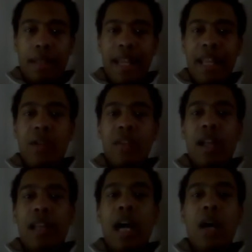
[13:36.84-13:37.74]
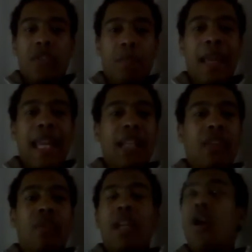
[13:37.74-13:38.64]
They don't allow Spain
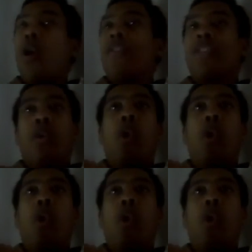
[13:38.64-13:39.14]
to take over the